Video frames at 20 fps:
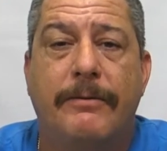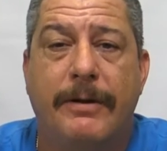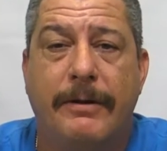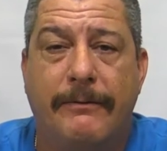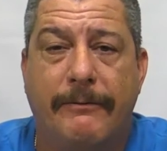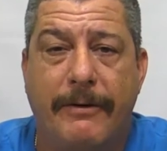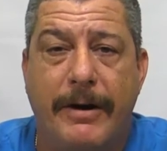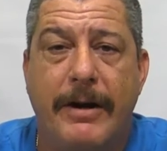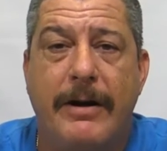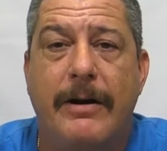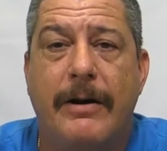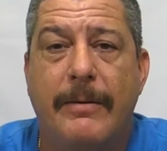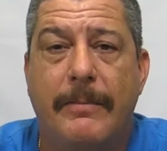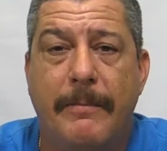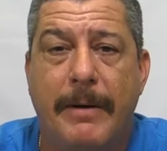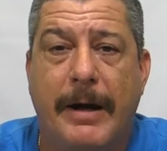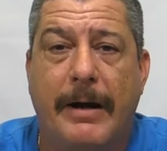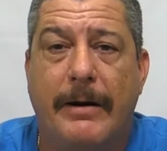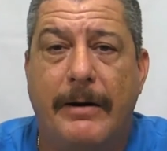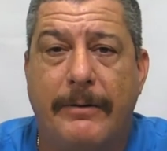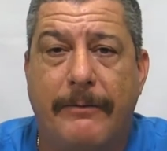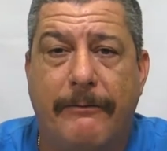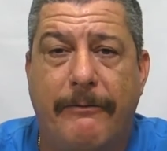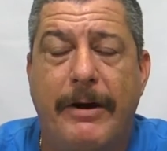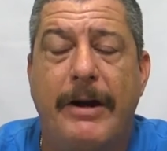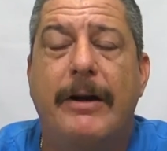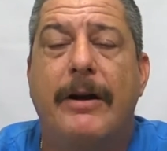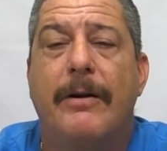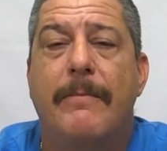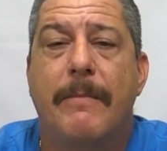the
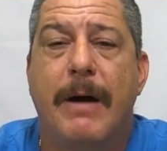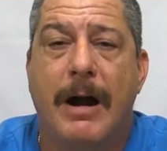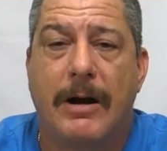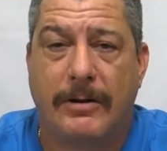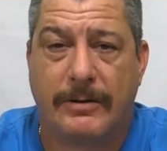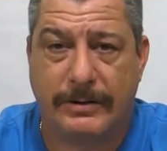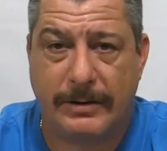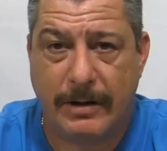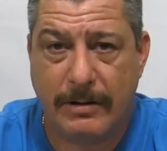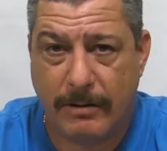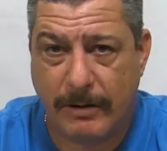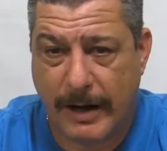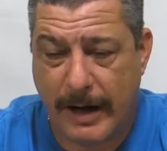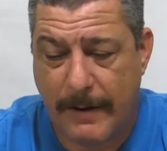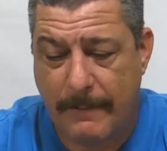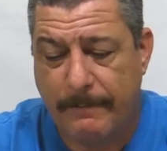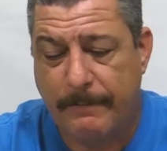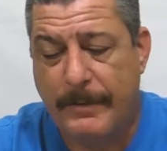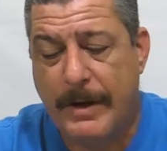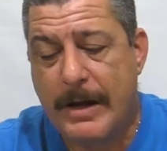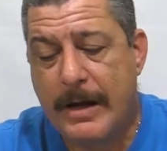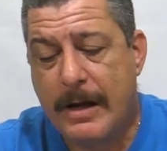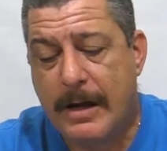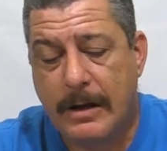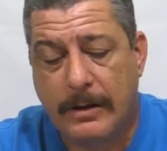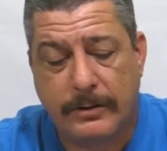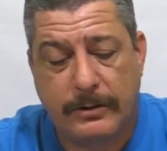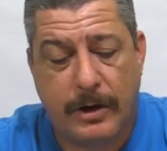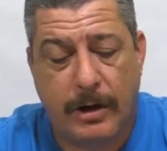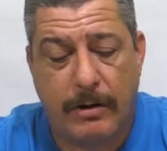finger marks, okay?
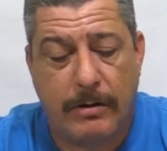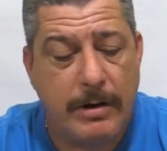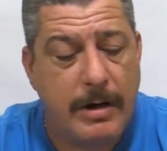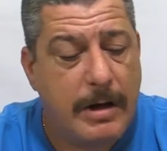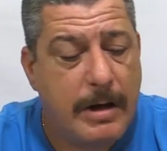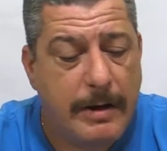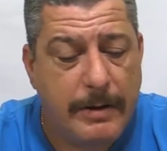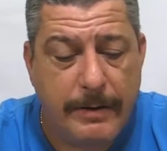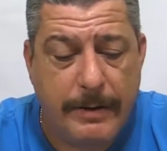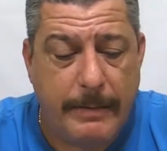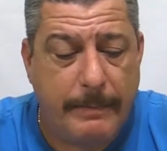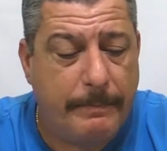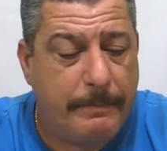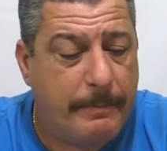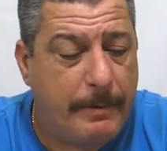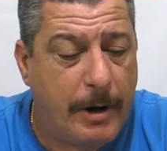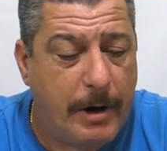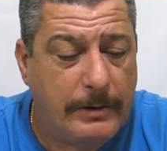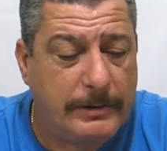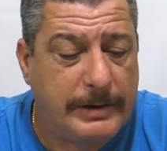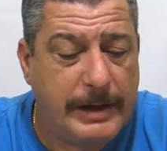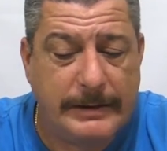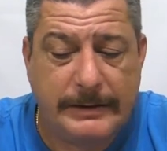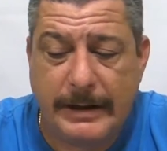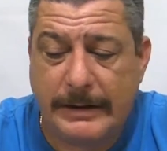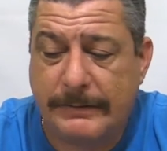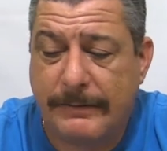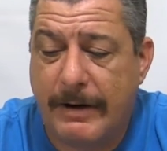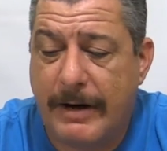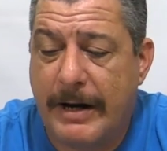So the process
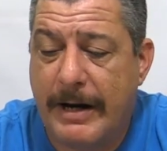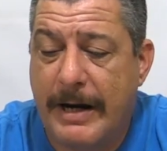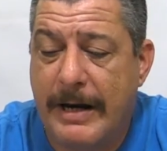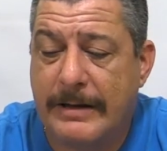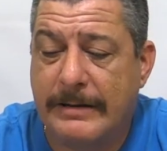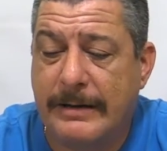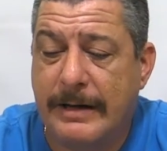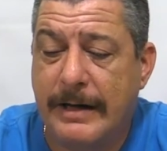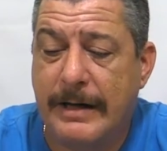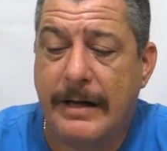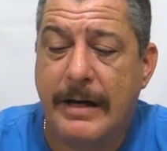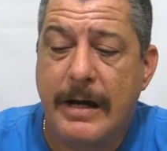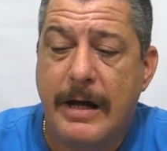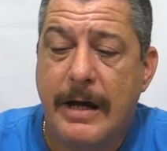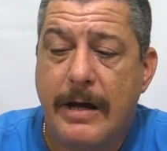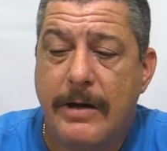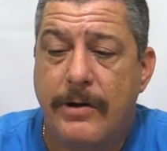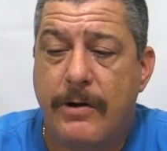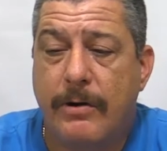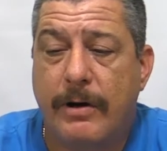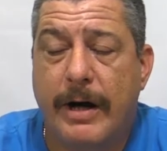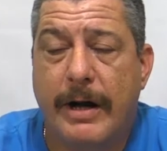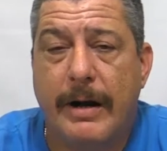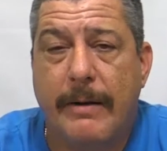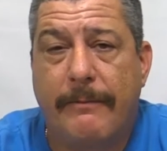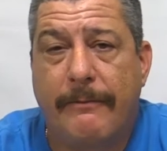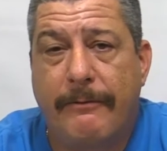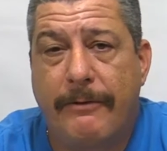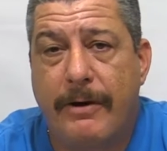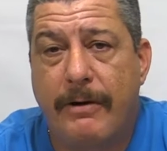is very easy. You get
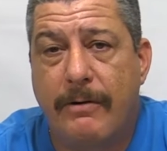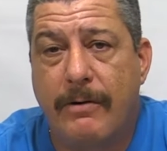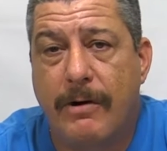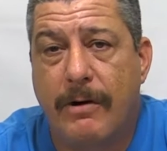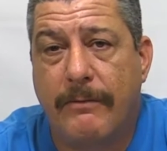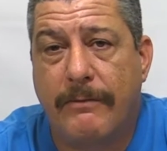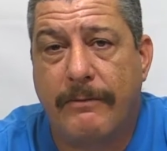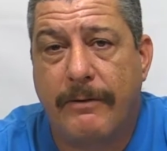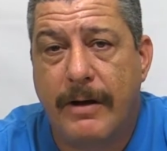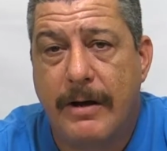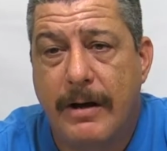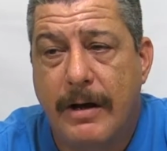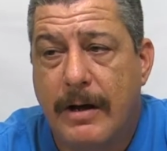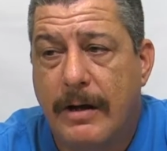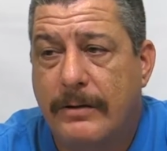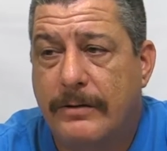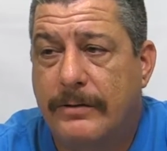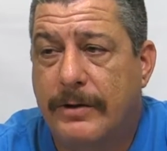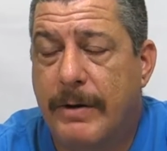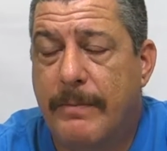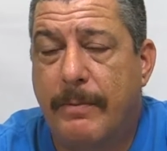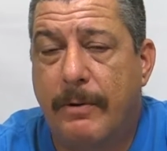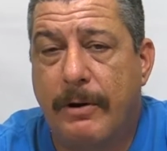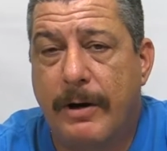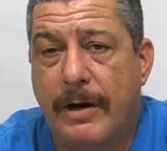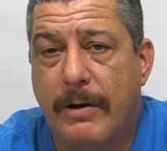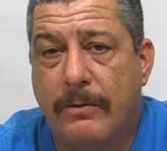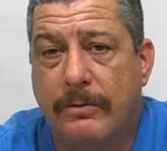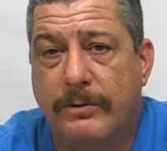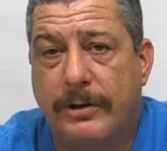a few of Triple
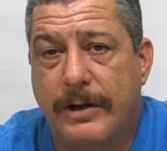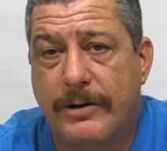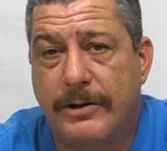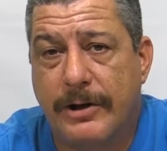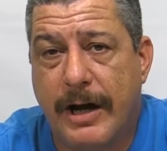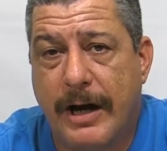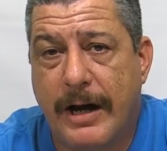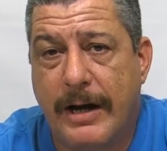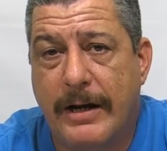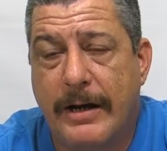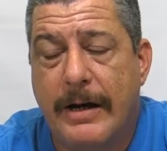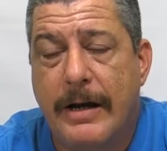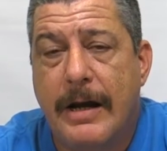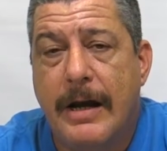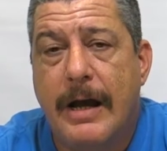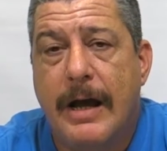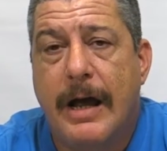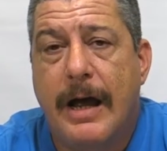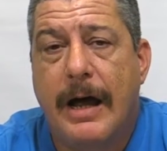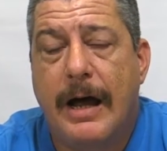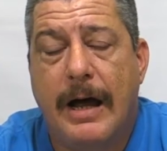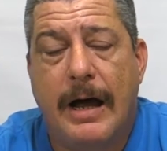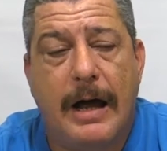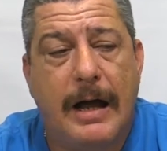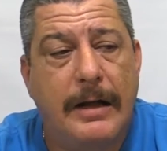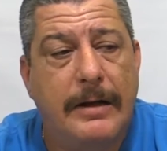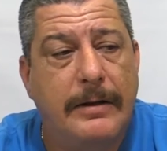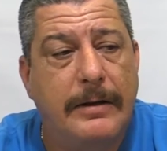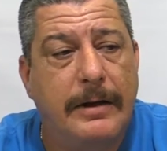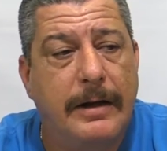E Ultra Shine
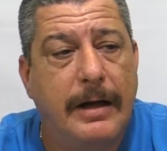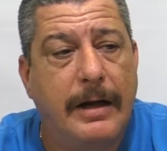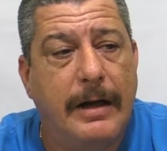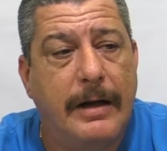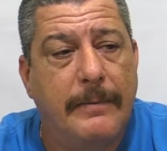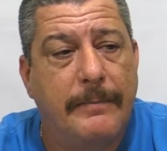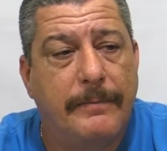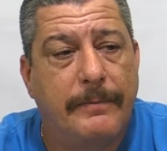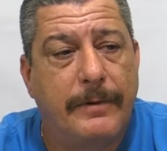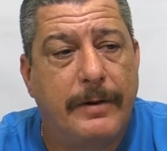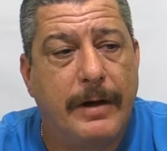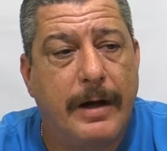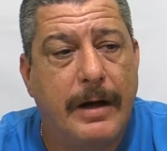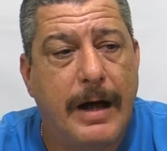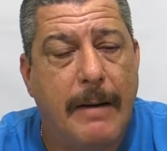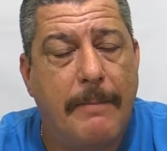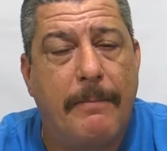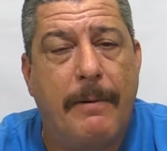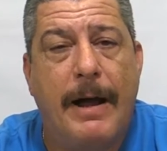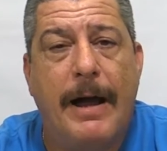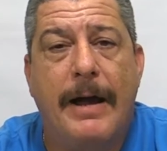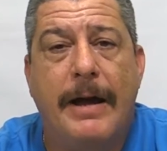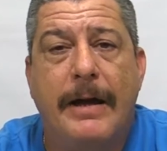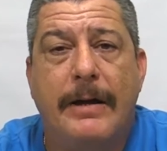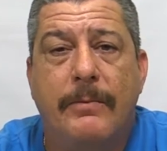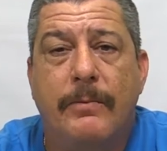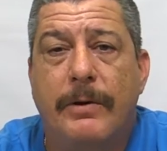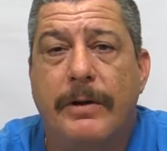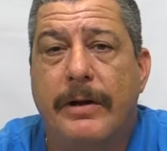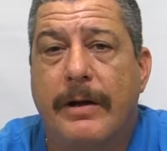and apply
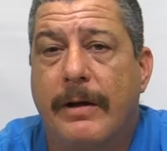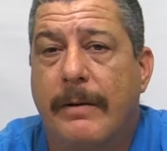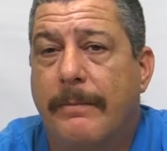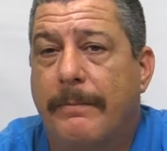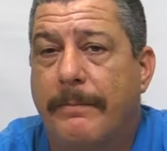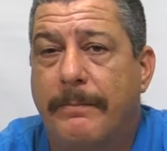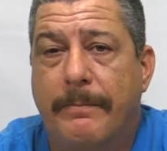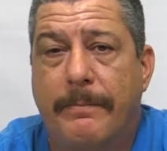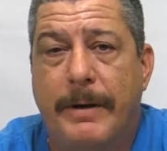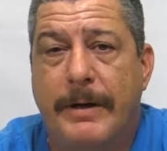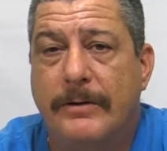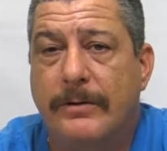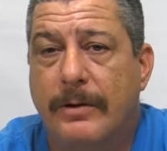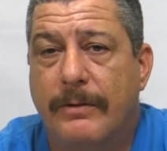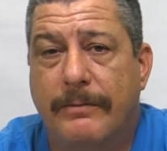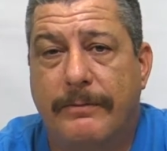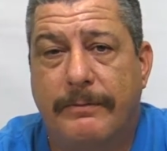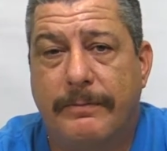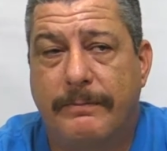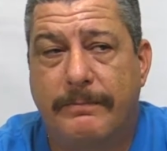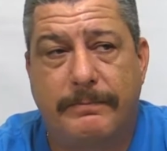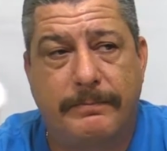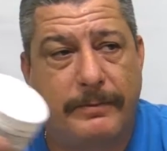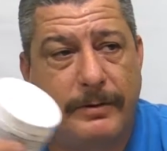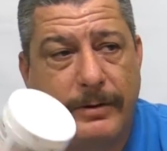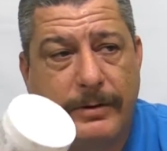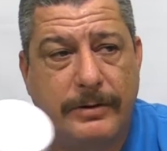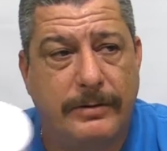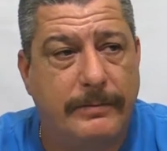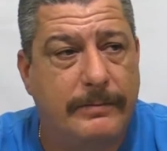it with a piece of,
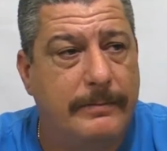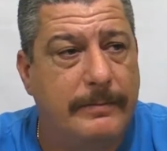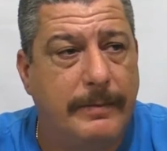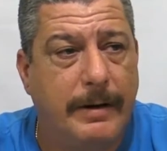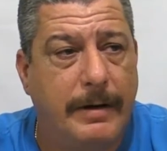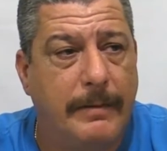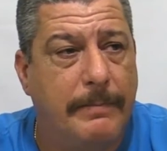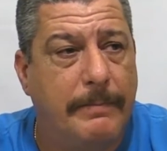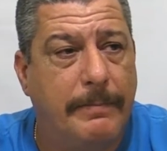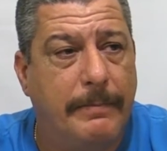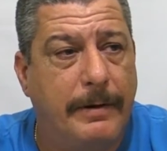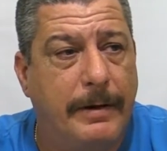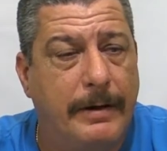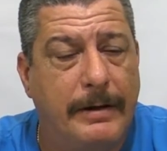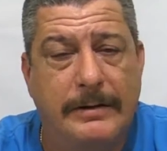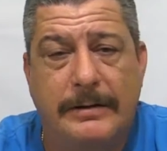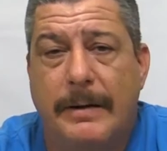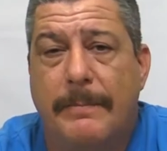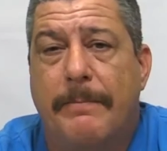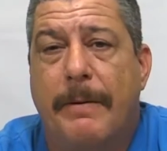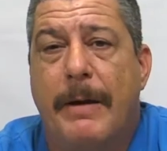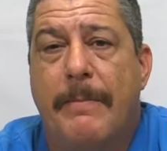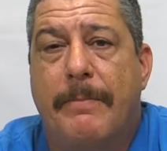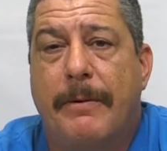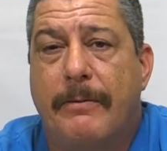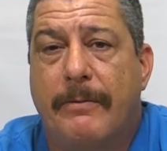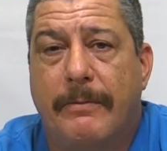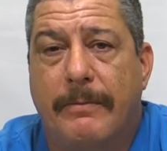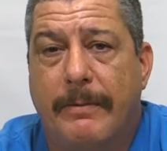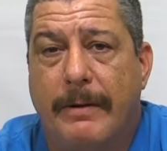it's a
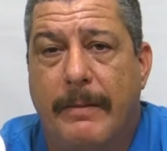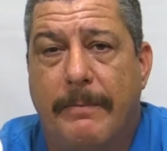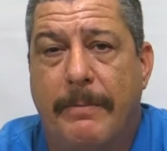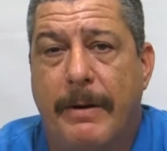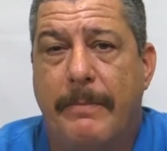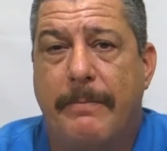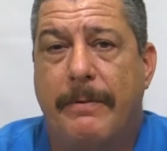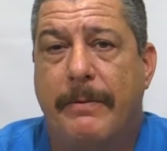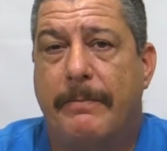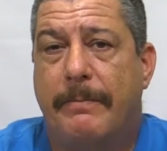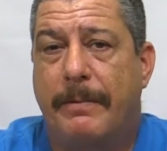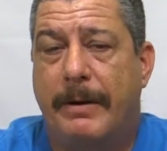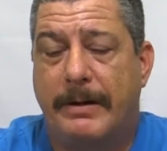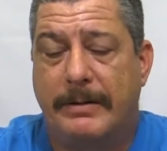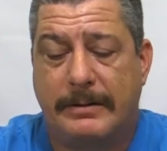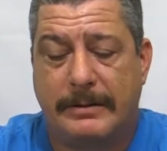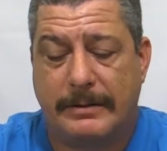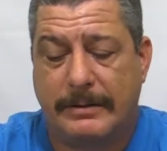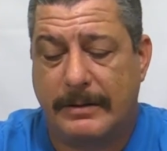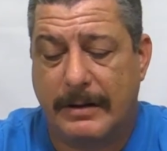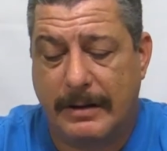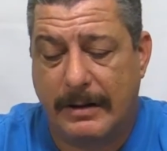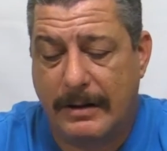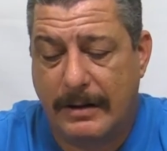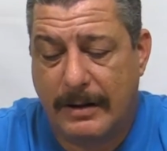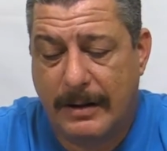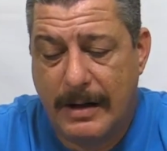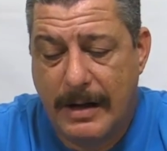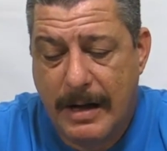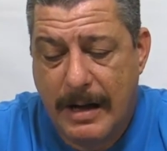paper piece,
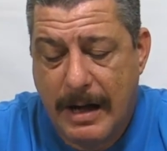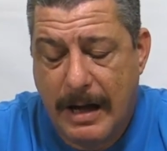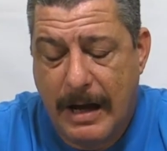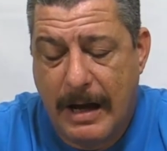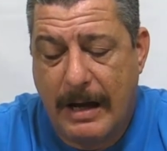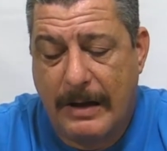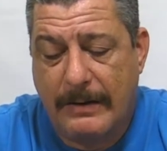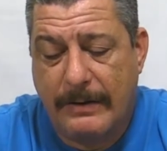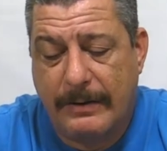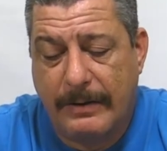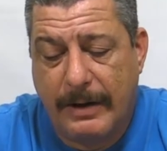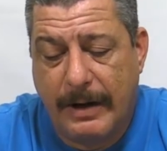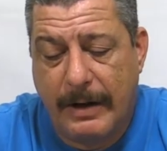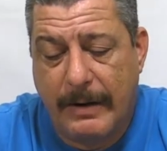and